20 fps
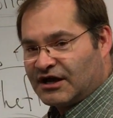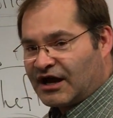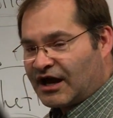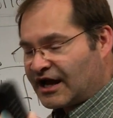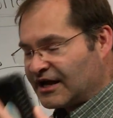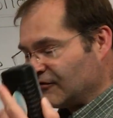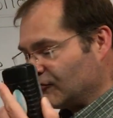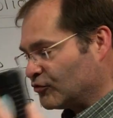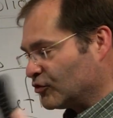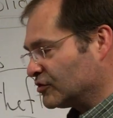
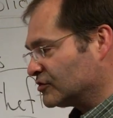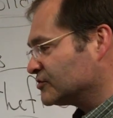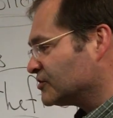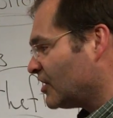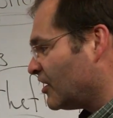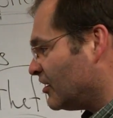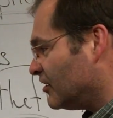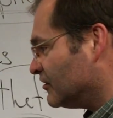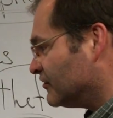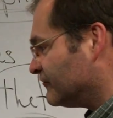I worked
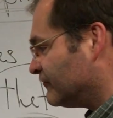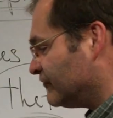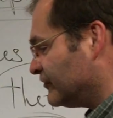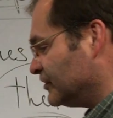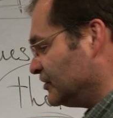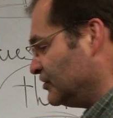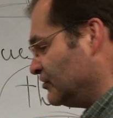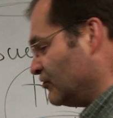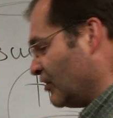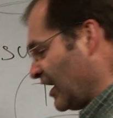hard for
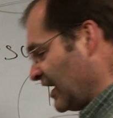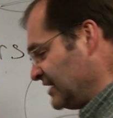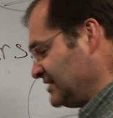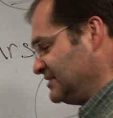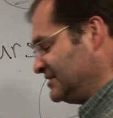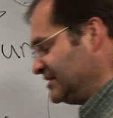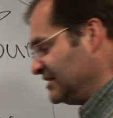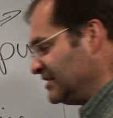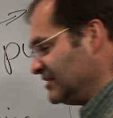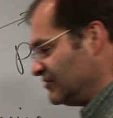you. I
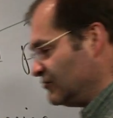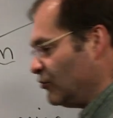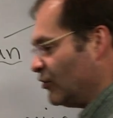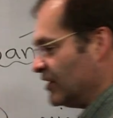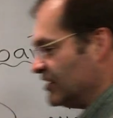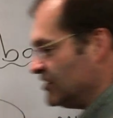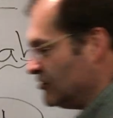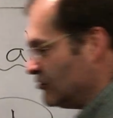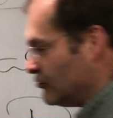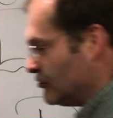did
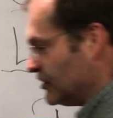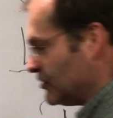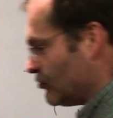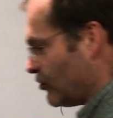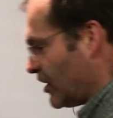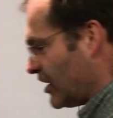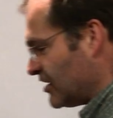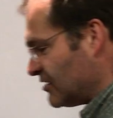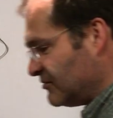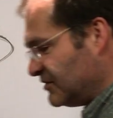what you
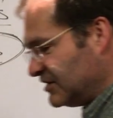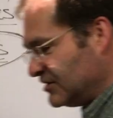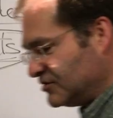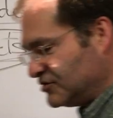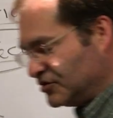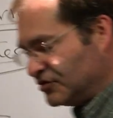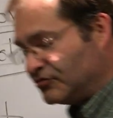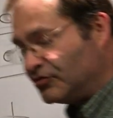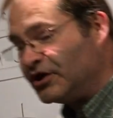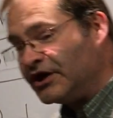required me to
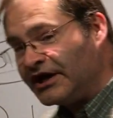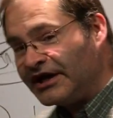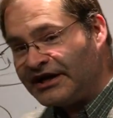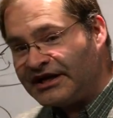do.